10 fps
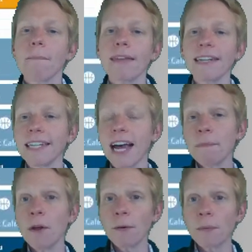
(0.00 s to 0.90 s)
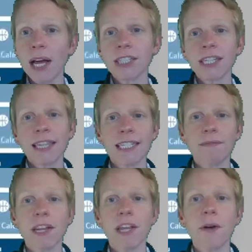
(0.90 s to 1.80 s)
By the time you're watching this
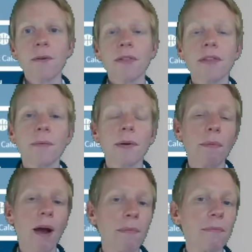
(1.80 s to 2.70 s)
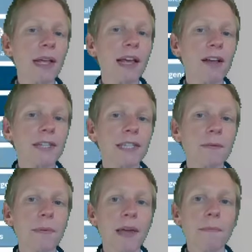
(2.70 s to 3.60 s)
video, there will probably also
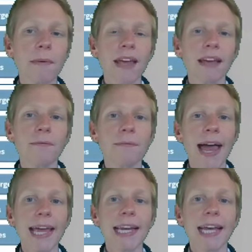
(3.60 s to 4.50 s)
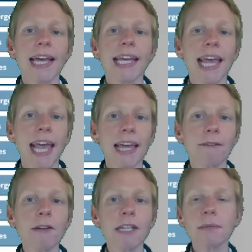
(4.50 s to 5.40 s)
be a big red
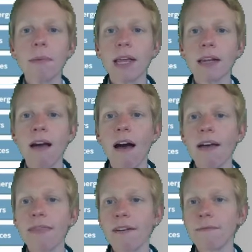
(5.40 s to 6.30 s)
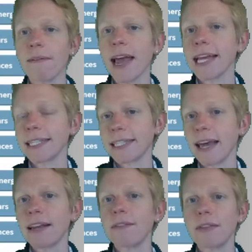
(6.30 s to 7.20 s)
Canvas button on the right
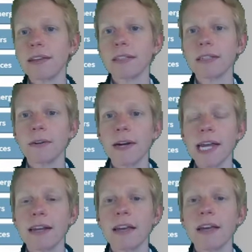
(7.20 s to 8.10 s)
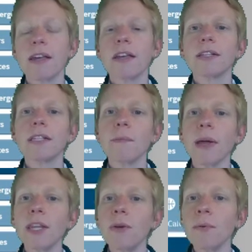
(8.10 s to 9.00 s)
side of the screen. So
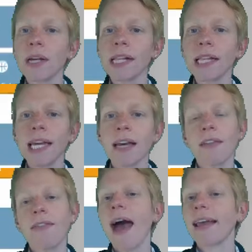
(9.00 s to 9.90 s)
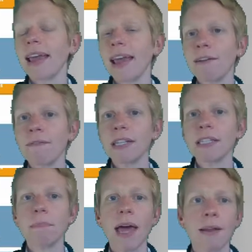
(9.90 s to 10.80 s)
when you click on that
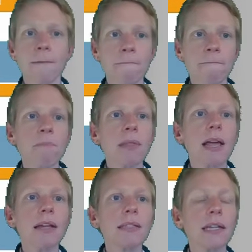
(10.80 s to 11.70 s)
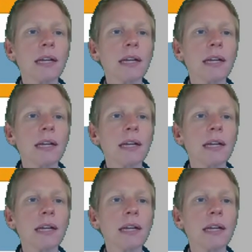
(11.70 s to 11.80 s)
Canvas button, it's